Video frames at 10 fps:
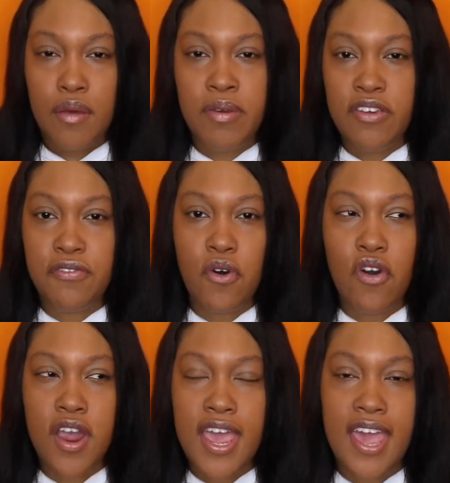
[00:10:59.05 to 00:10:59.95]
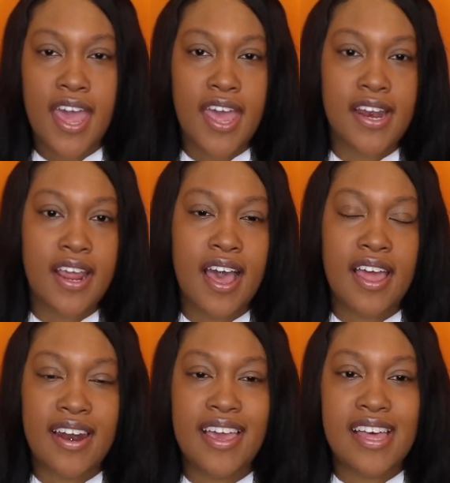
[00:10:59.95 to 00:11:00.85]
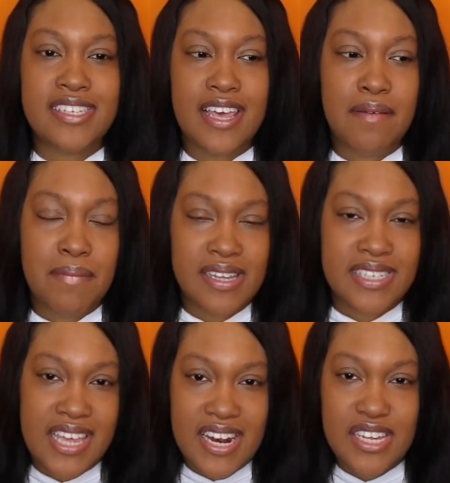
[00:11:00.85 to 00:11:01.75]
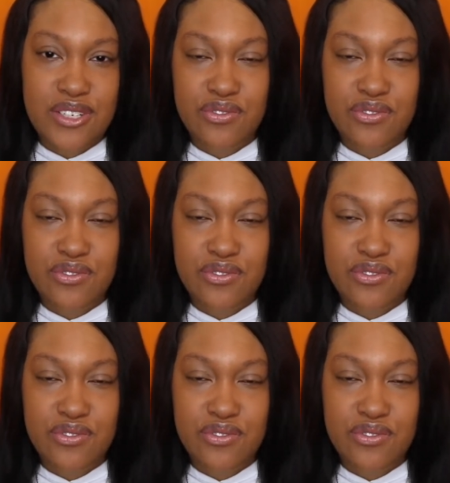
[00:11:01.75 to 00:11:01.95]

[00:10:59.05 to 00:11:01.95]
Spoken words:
before, and like I said, my skin is